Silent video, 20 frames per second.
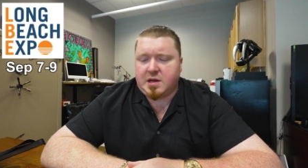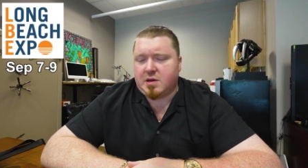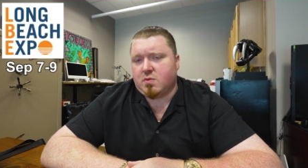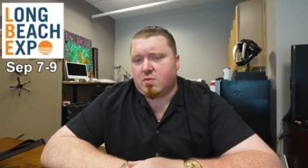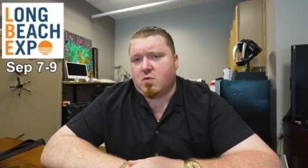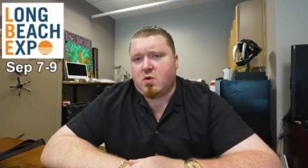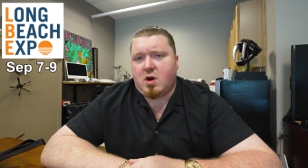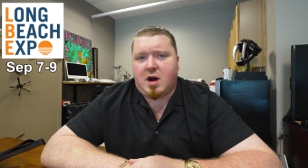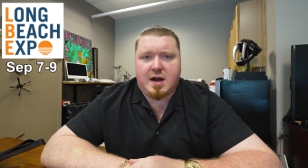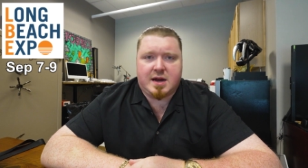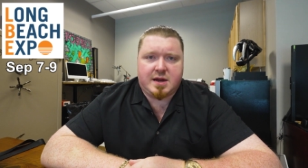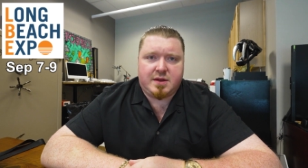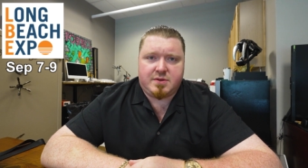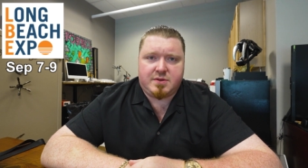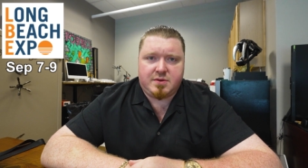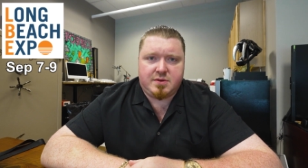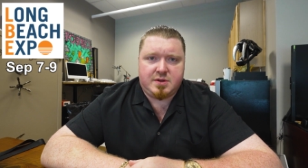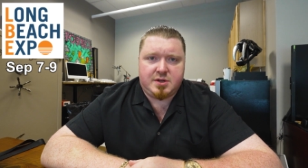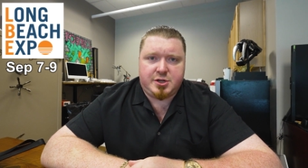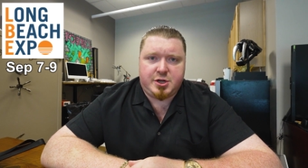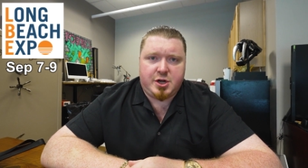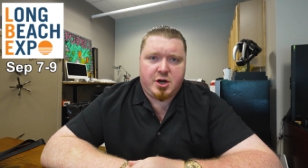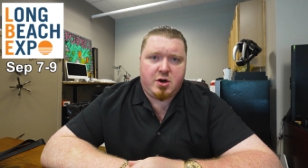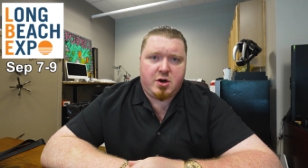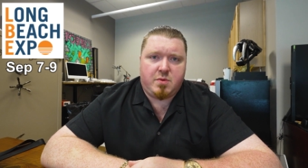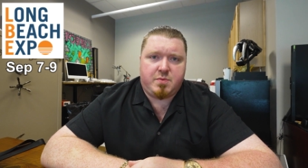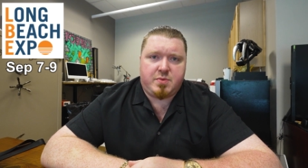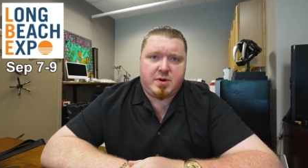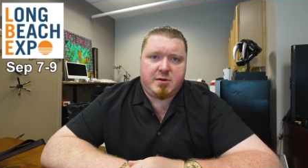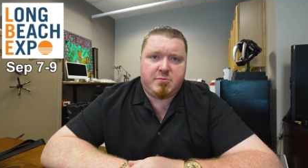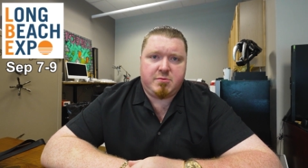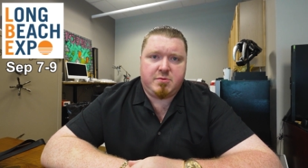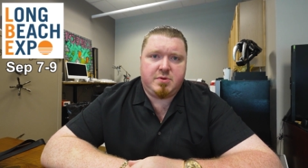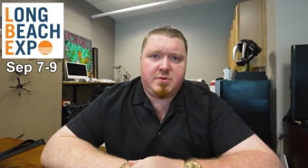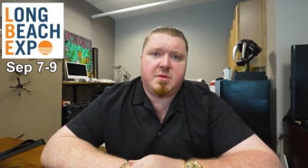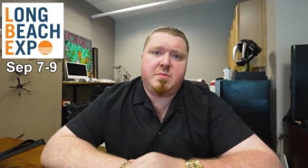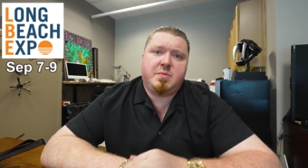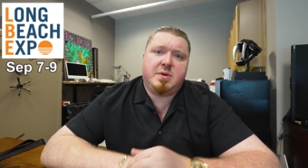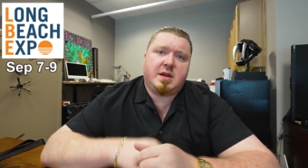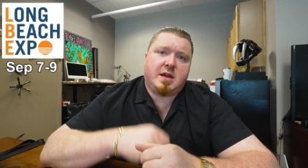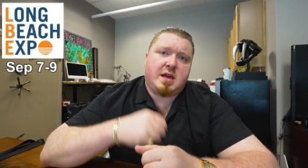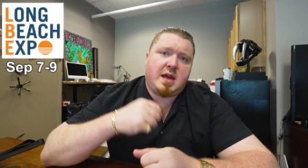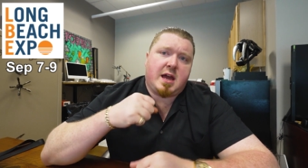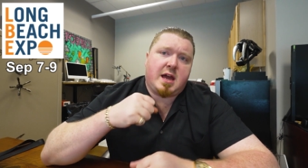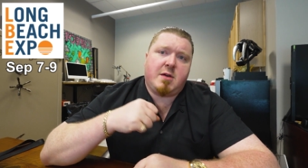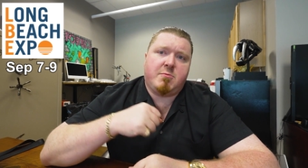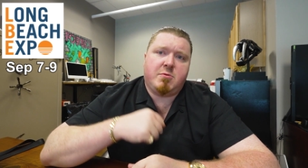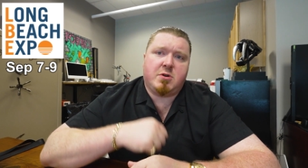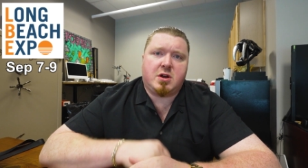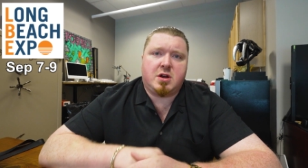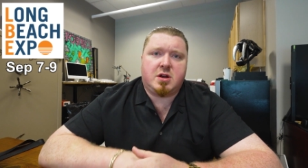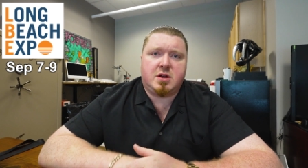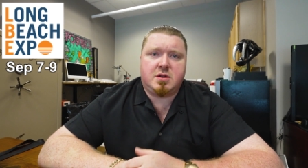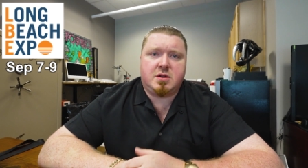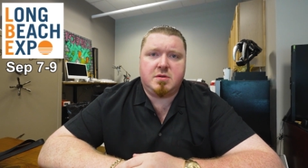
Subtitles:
walking through the show, probably with a big camera,